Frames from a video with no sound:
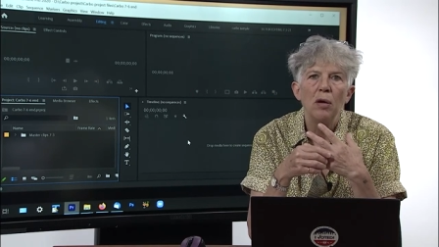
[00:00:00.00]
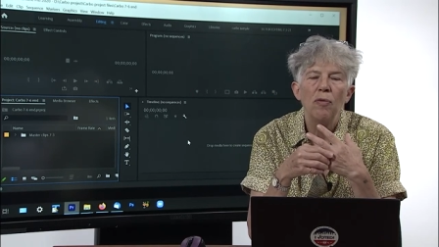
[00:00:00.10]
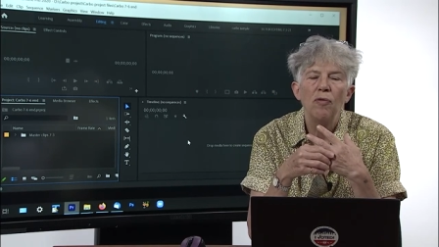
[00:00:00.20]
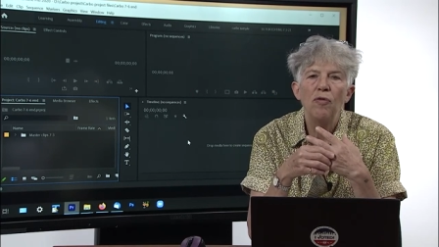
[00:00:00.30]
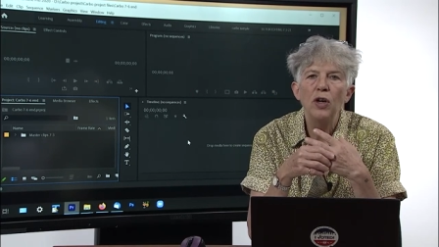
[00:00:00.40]

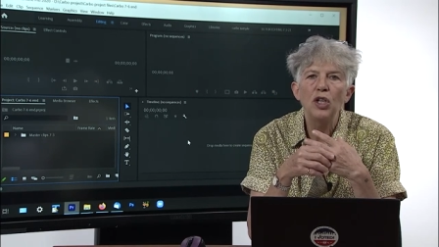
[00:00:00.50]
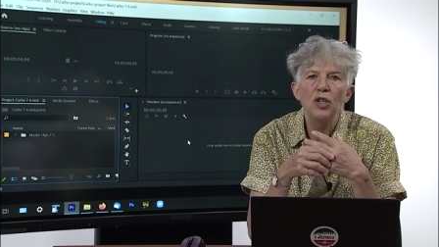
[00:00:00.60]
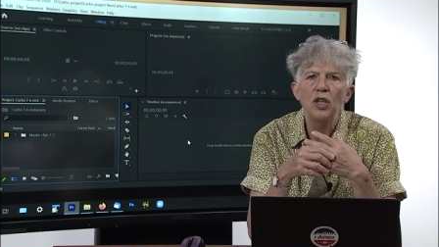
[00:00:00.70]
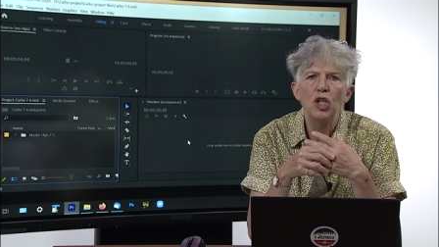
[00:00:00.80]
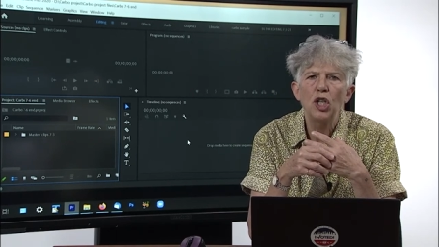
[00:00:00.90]
footage
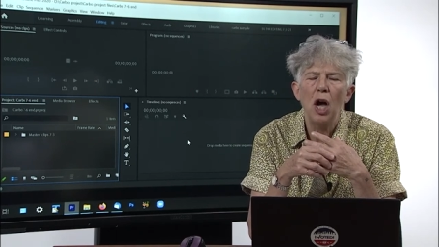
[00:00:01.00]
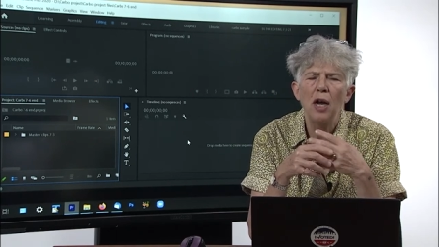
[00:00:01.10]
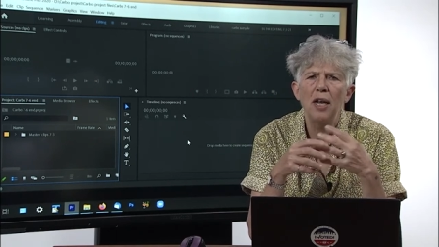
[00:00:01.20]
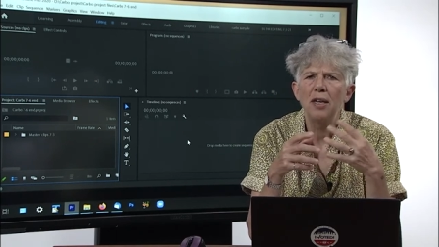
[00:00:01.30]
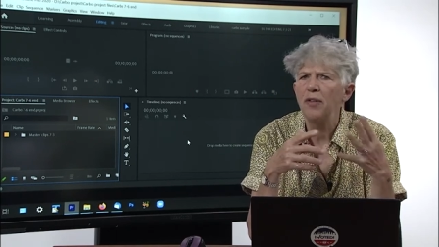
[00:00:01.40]
that's shot
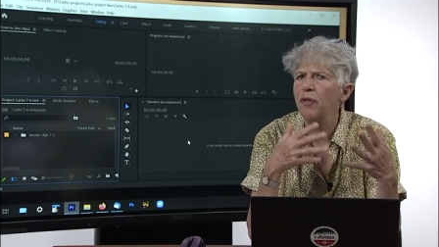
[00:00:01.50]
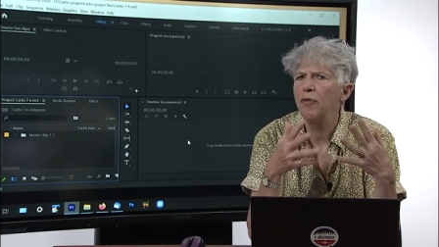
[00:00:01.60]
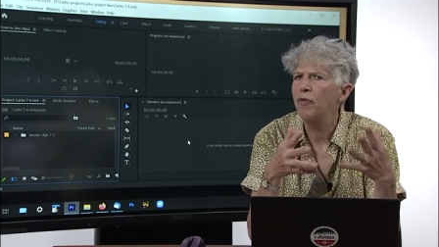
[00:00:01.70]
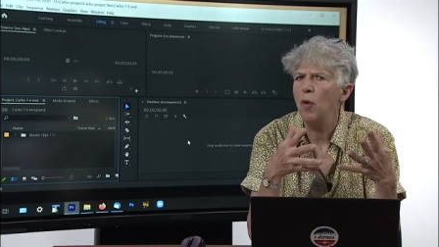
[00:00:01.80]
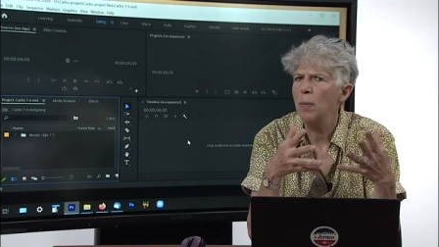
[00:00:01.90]
in different
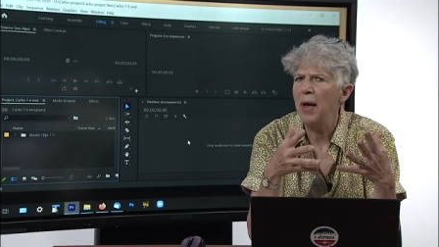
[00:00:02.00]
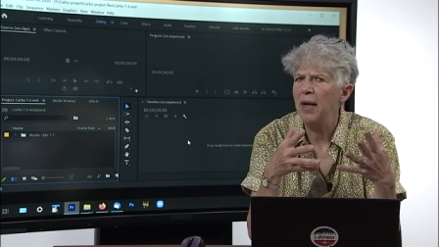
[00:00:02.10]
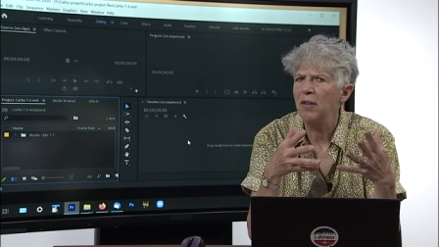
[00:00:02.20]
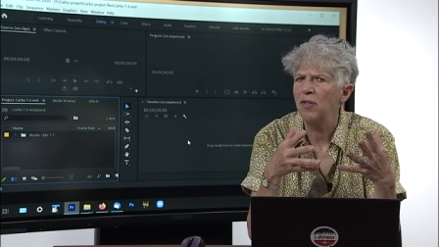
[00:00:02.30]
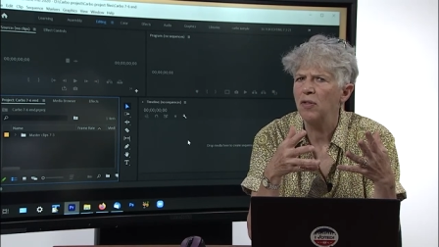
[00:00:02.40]

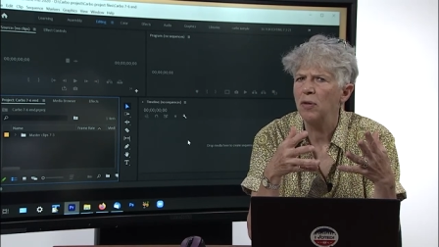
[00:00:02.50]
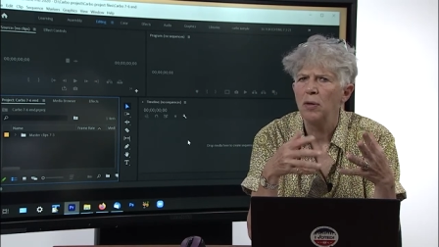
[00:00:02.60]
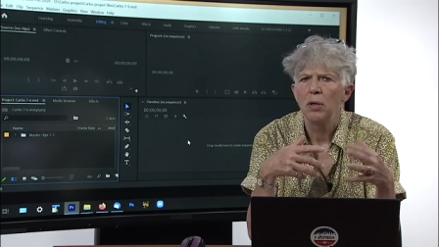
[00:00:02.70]
formats,